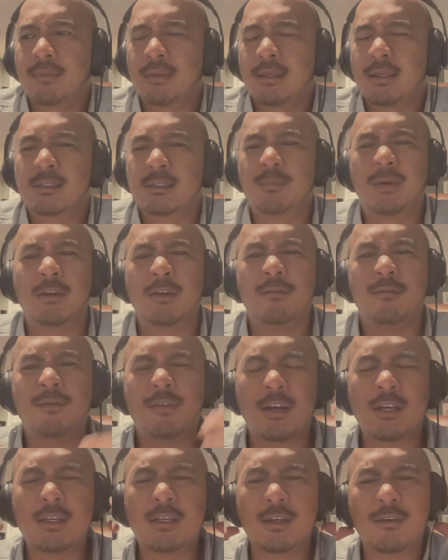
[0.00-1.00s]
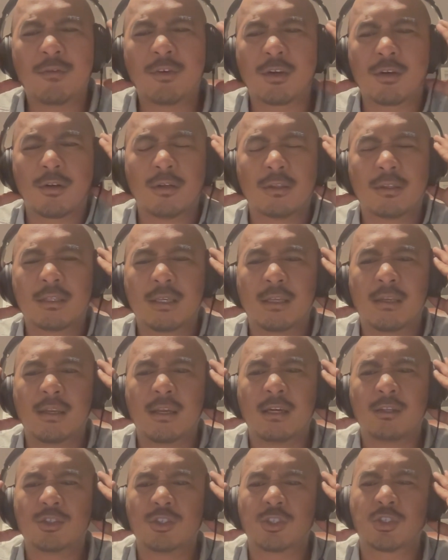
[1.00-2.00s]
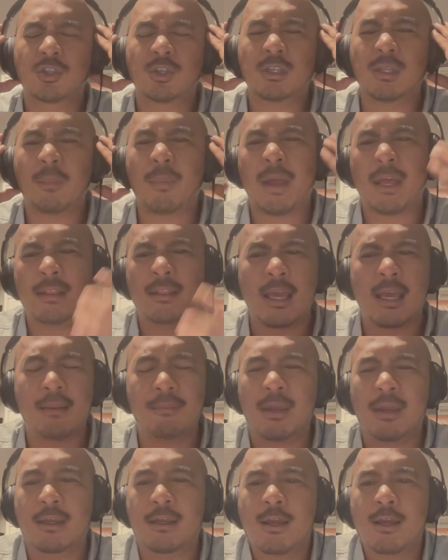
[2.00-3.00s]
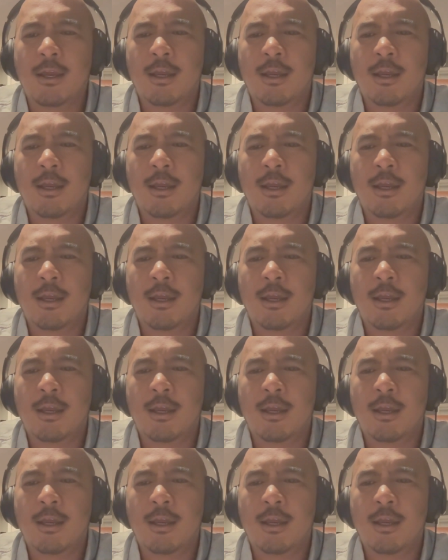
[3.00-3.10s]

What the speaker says: It's been very difficult, and not just during the pandemic.